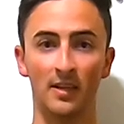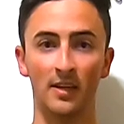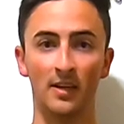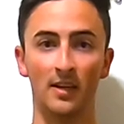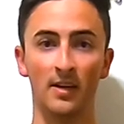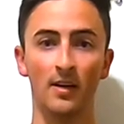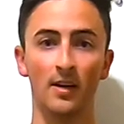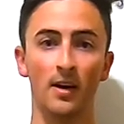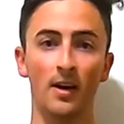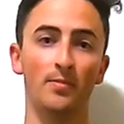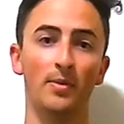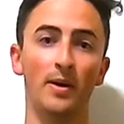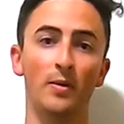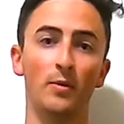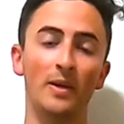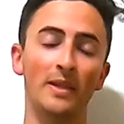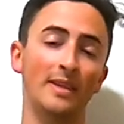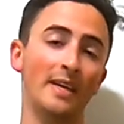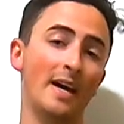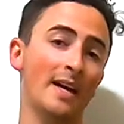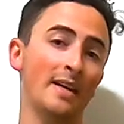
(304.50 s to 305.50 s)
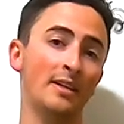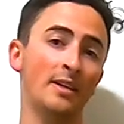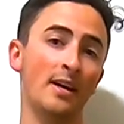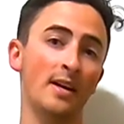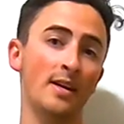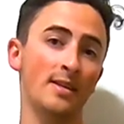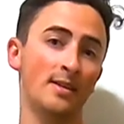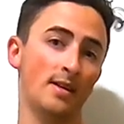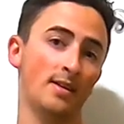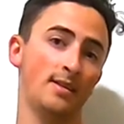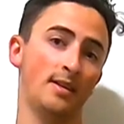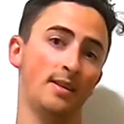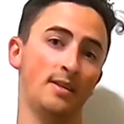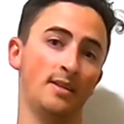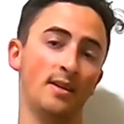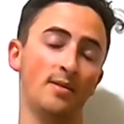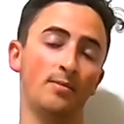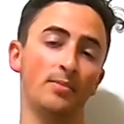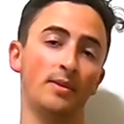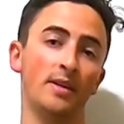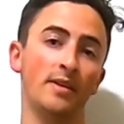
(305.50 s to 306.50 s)
here, but what that does is it
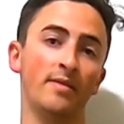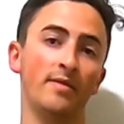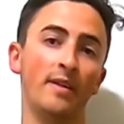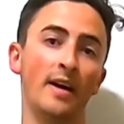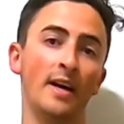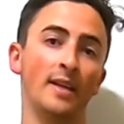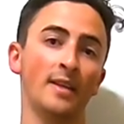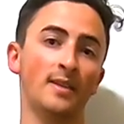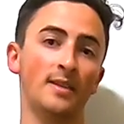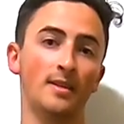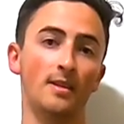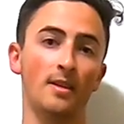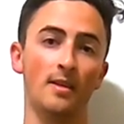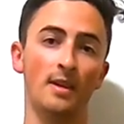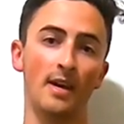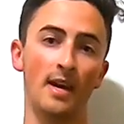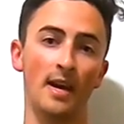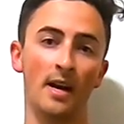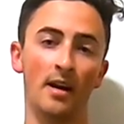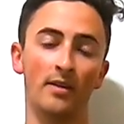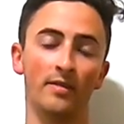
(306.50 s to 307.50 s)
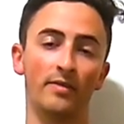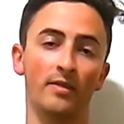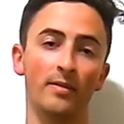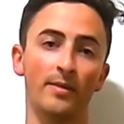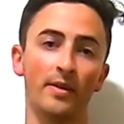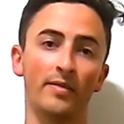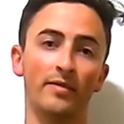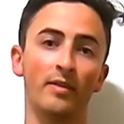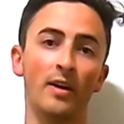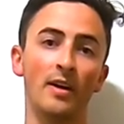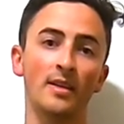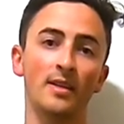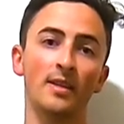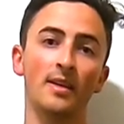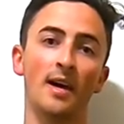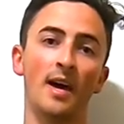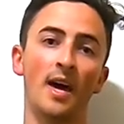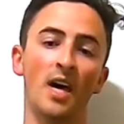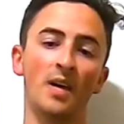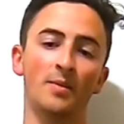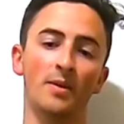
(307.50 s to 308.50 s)
simply vents the air from the front of
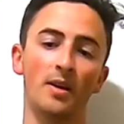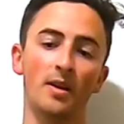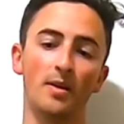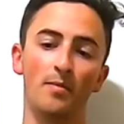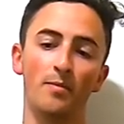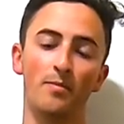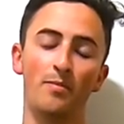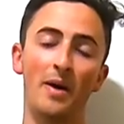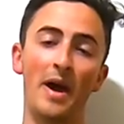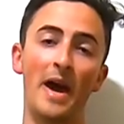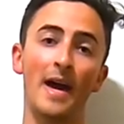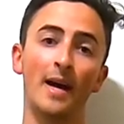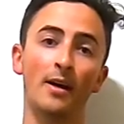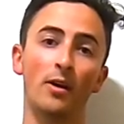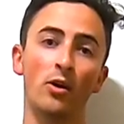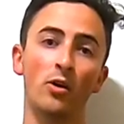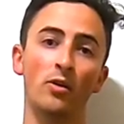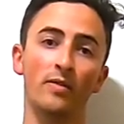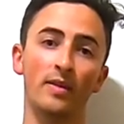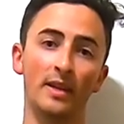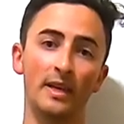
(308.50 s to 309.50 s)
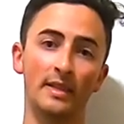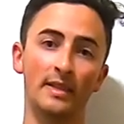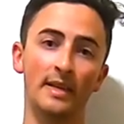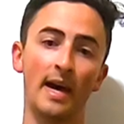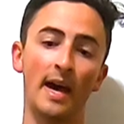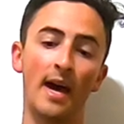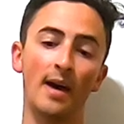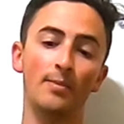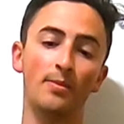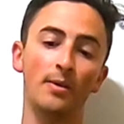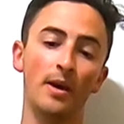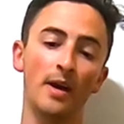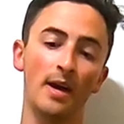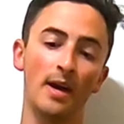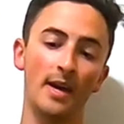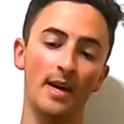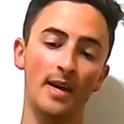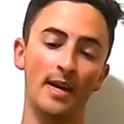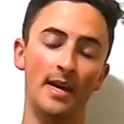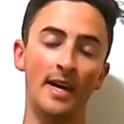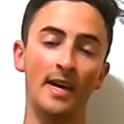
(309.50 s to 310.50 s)
the helmet back over the top
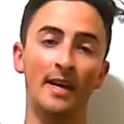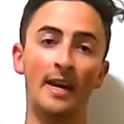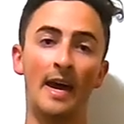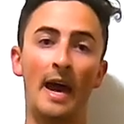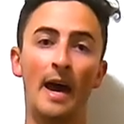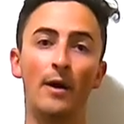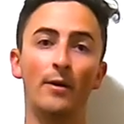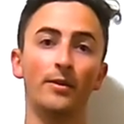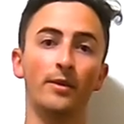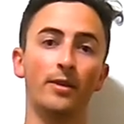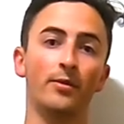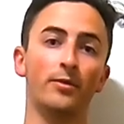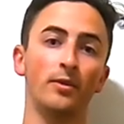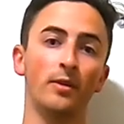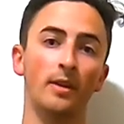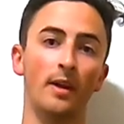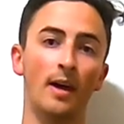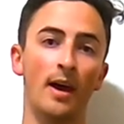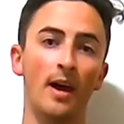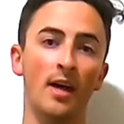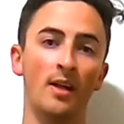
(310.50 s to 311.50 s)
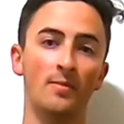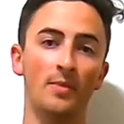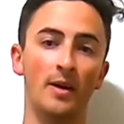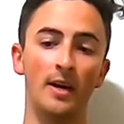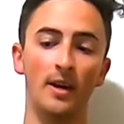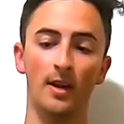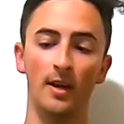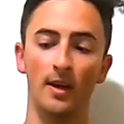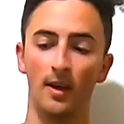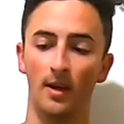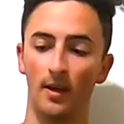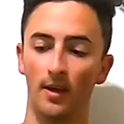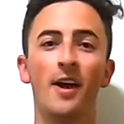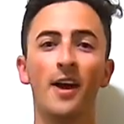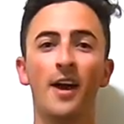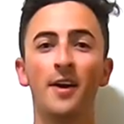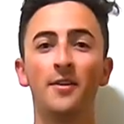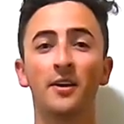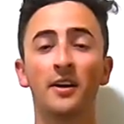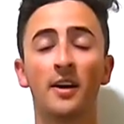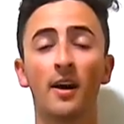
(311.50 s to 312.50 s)
and out through the helmet.
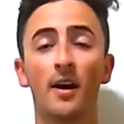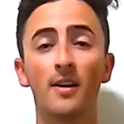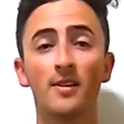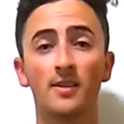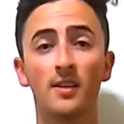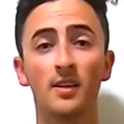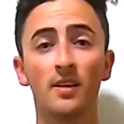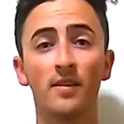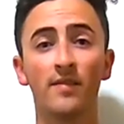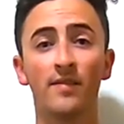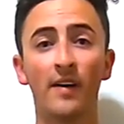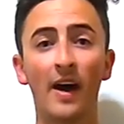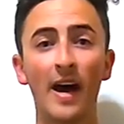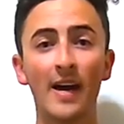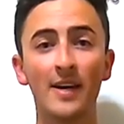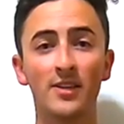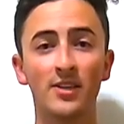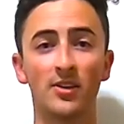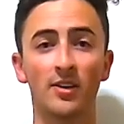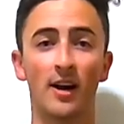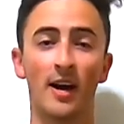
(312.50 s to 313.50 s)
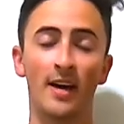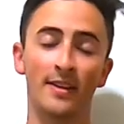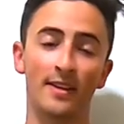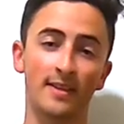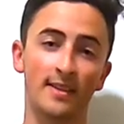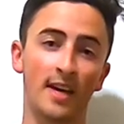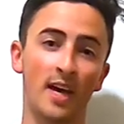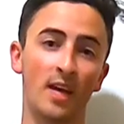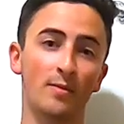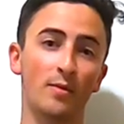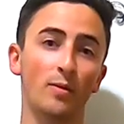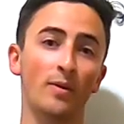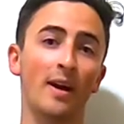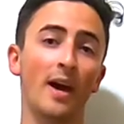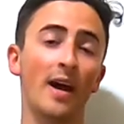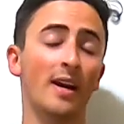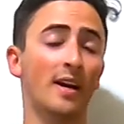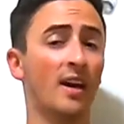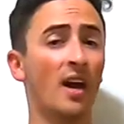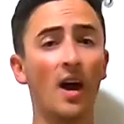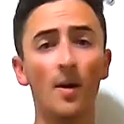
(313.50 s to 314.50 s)
In regards to the visor on this helmet, we
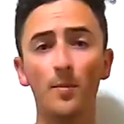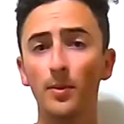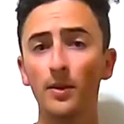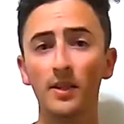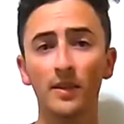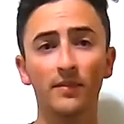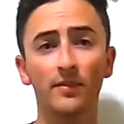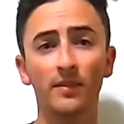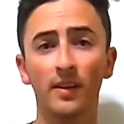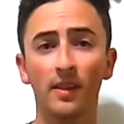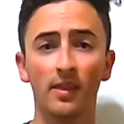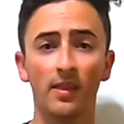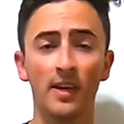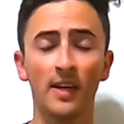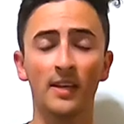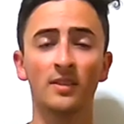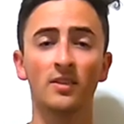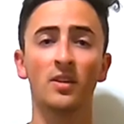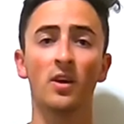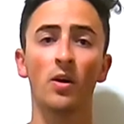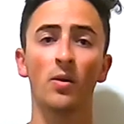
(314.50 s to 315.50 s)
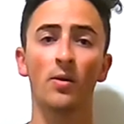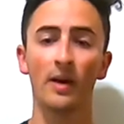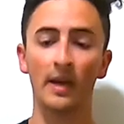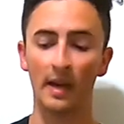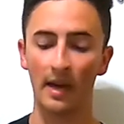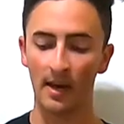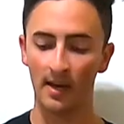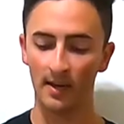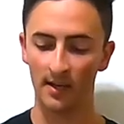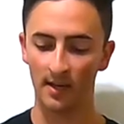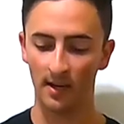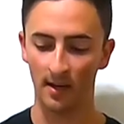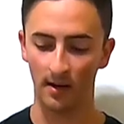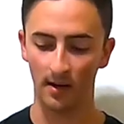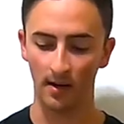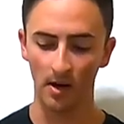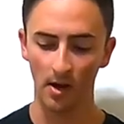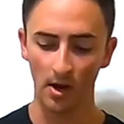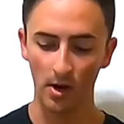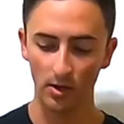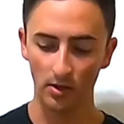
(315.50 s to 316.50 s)
got a couple different things going on
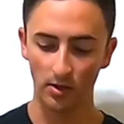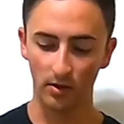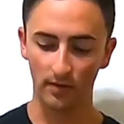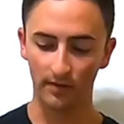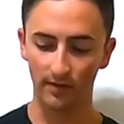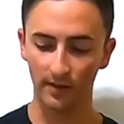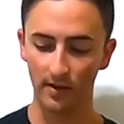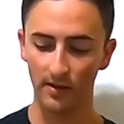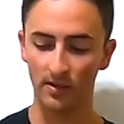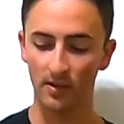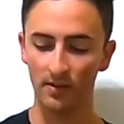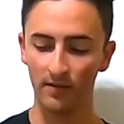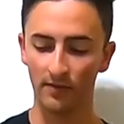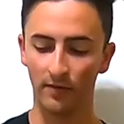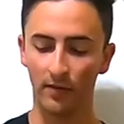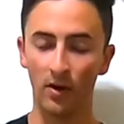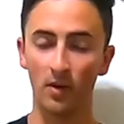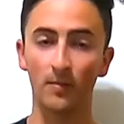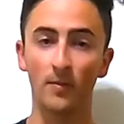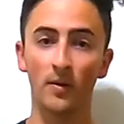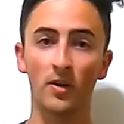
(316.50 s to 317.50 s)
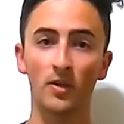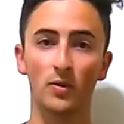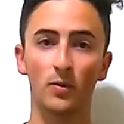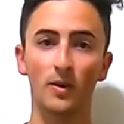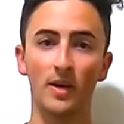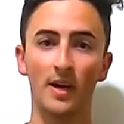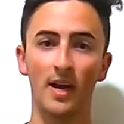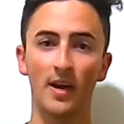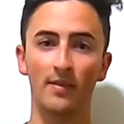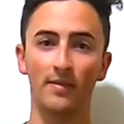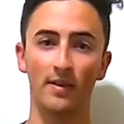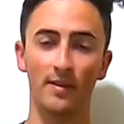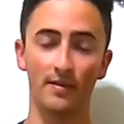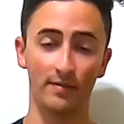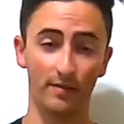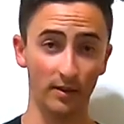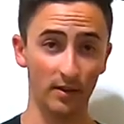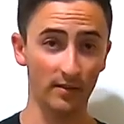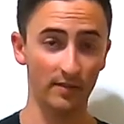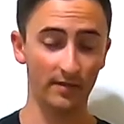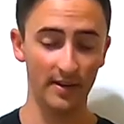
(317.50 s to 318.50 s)
here. So first and foremost, we have a
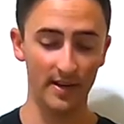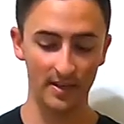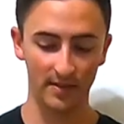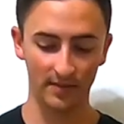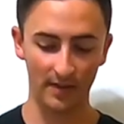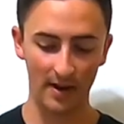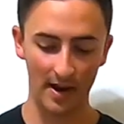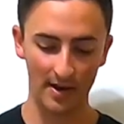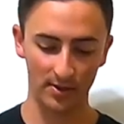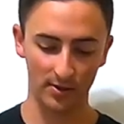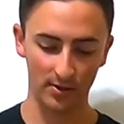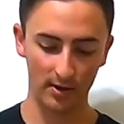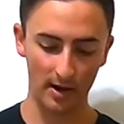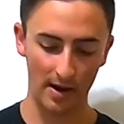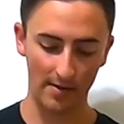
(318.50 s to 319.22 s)
full face visor,